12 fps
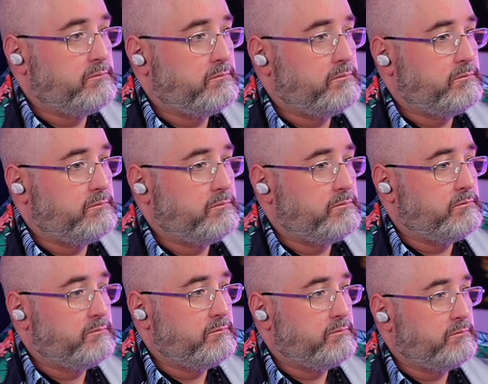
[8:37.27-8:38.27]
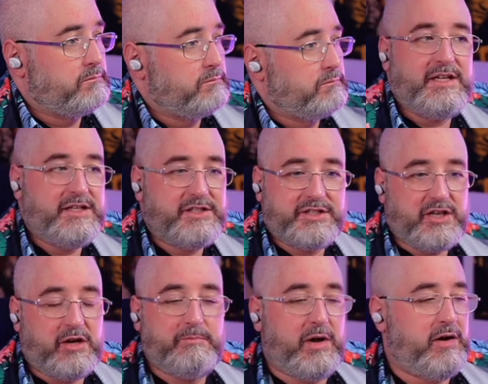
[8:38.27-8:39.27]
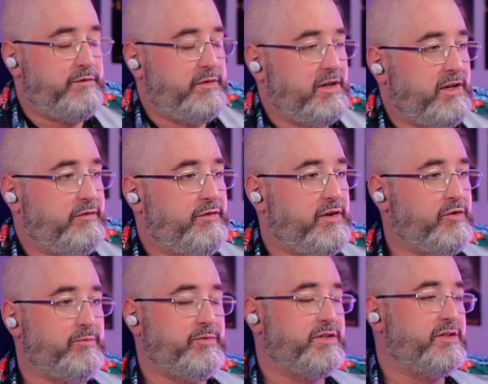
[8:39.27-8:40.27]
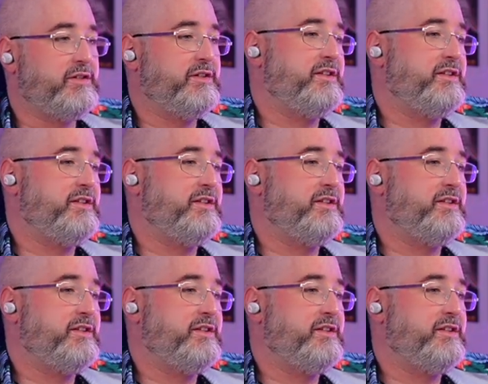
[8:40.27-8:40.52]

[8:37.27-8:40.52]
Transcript: Fine Wick. It's so perfectly filmed.